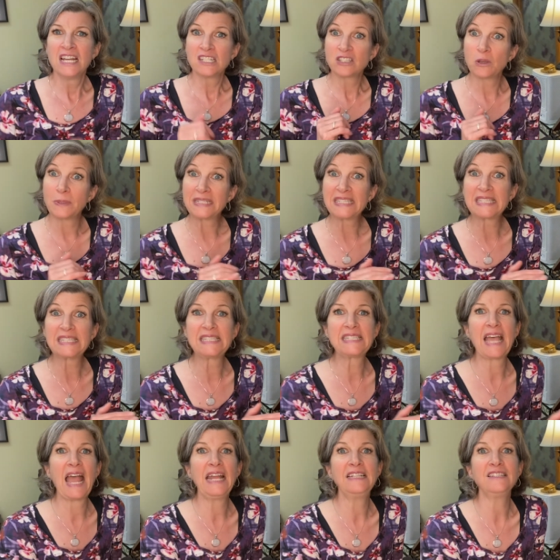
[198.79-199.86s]
So it
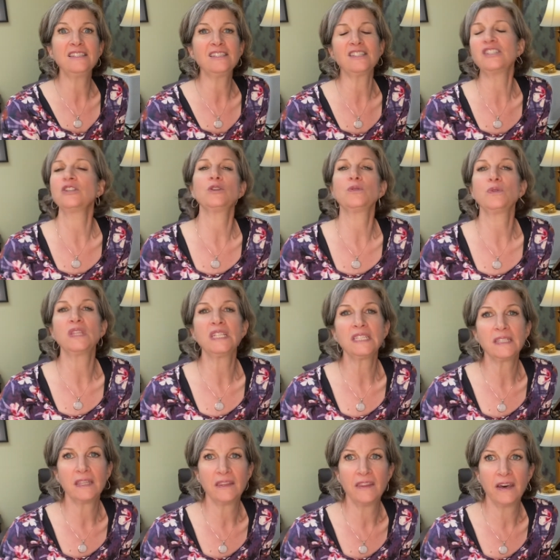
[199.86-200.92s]
sends you
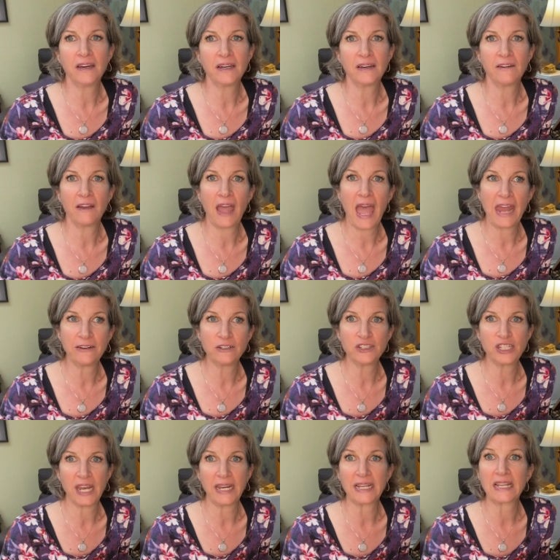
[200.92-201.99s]
the, the
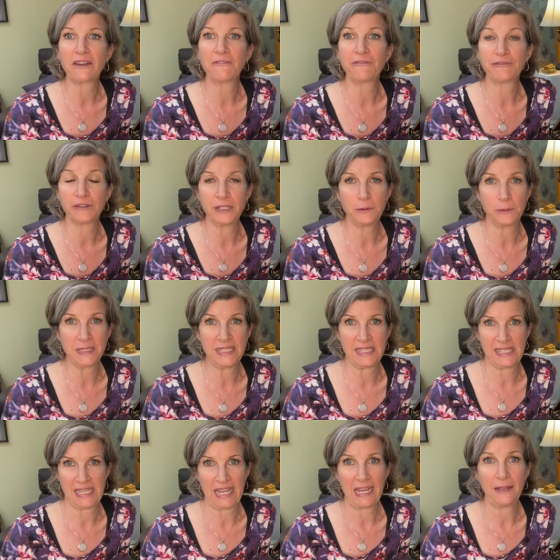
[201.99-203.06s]
energetic
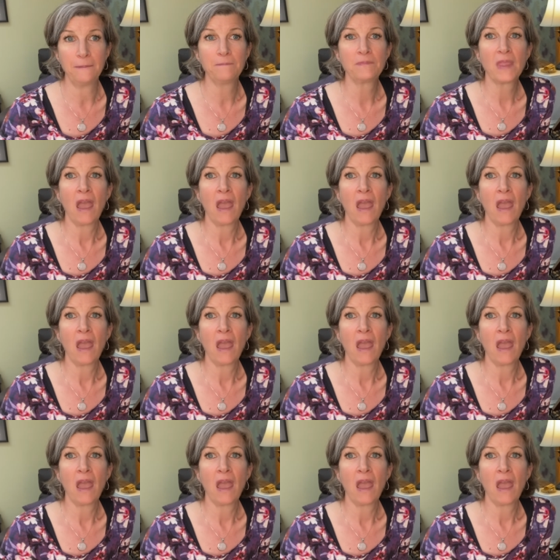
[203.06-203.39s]
frequency